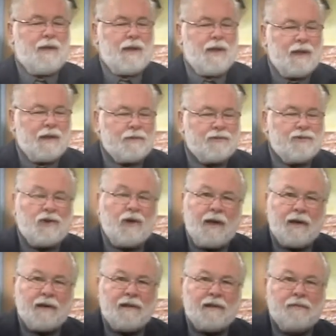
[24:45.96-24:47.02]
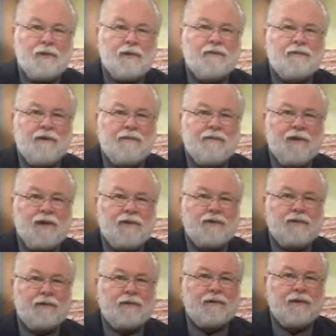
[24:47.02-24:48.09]
And John in the book of
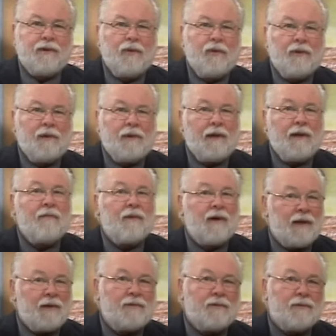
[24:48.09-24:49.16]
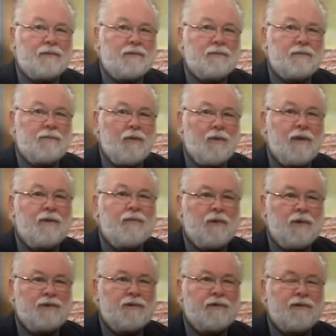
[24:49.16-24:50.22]
Revelation, who did he write to? Well, he
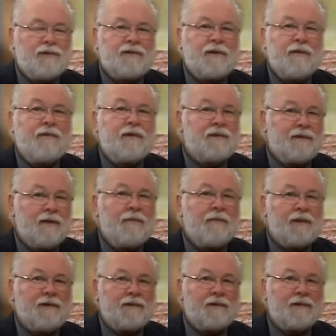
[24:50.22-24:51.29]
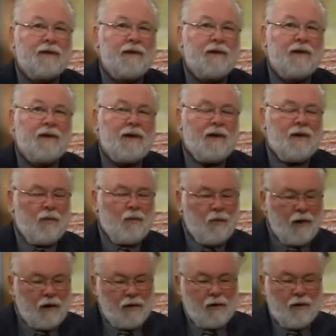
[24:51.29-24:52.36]
wrote to the seven assemblies.
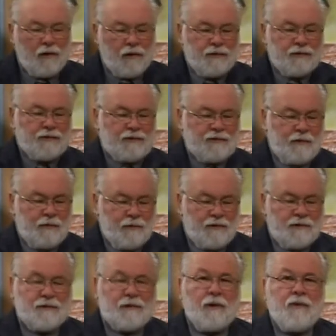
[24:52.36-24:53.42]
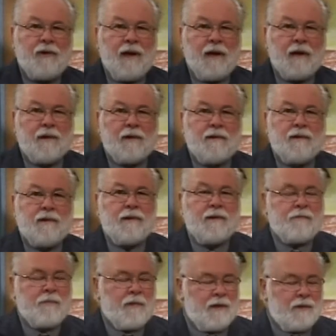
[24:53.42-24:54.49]
Where are those assemblies located?
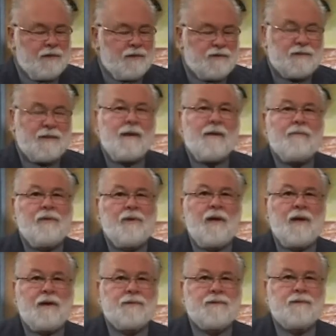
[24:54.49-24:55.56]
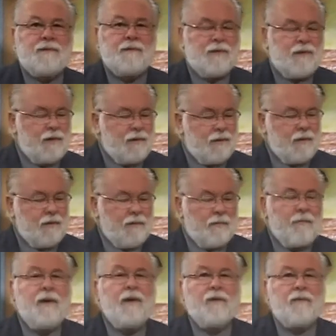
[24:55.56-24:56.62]
In the same place
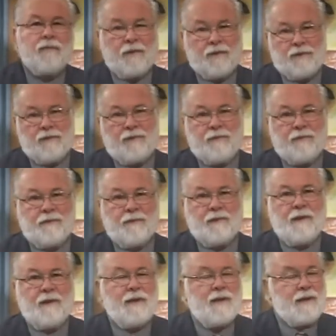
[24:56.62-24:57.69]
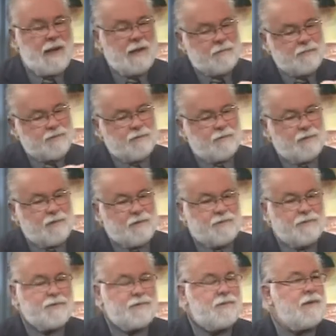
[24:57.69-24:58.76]
that Peter wrote to. And he names the
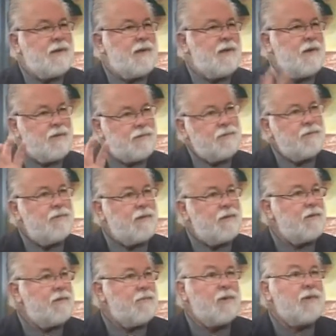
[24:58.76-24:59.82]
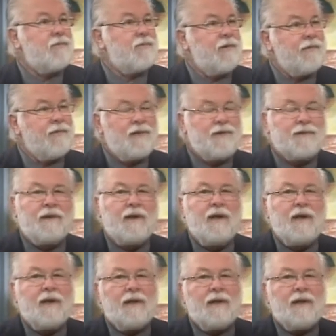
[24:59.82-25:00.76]
places and also in the book of Revelation.